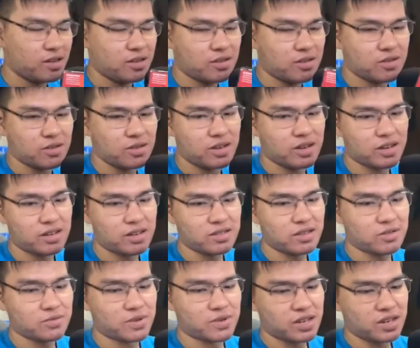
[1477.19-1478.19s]
So yeah,
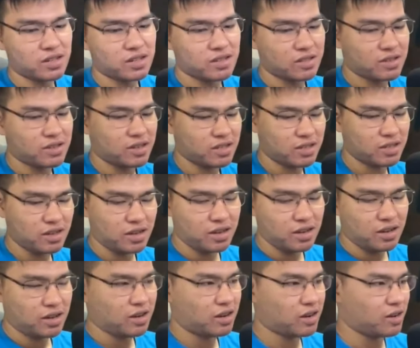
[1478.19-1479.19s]
that's why it got delayed.
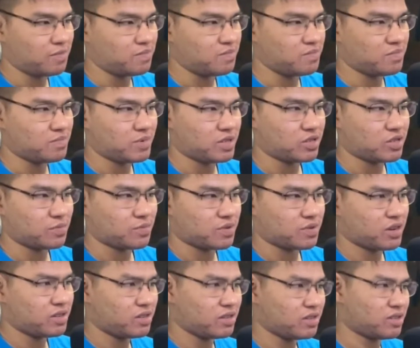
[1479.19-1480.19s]
Um, but
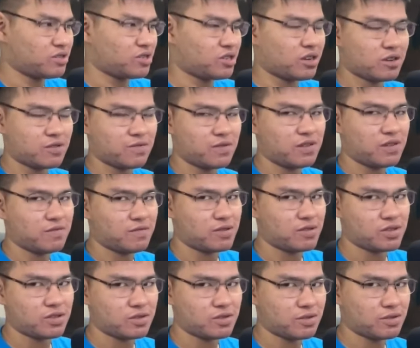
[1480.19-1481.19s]
surprisingly, Shockwave
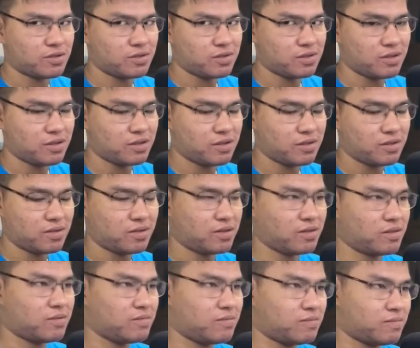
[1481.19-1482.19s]
was earlier
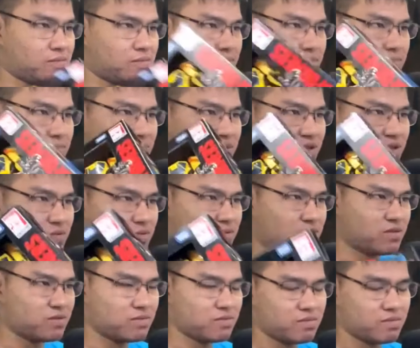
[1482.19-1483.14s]
than this one,